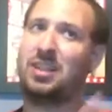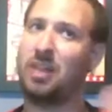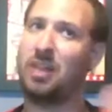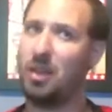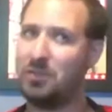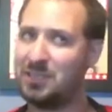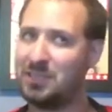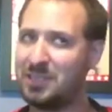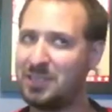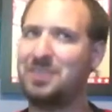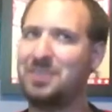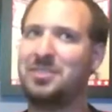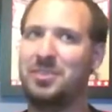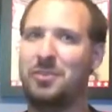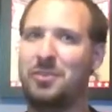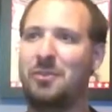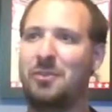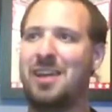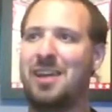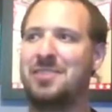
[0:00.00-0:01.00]
close to the
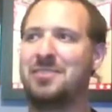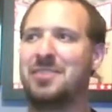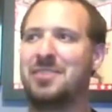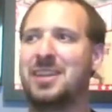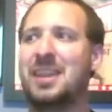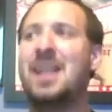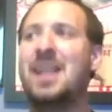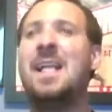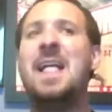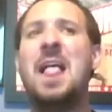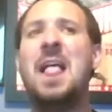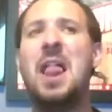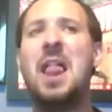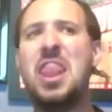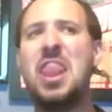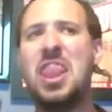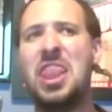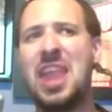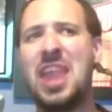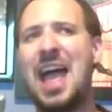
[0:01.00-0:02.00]
200.
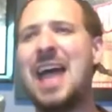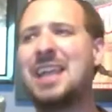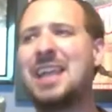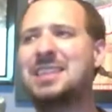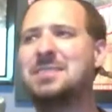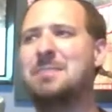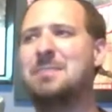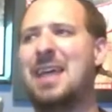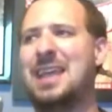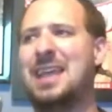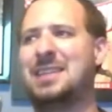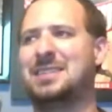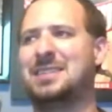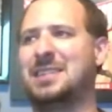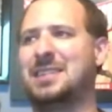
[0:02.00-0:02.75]
That is amazing.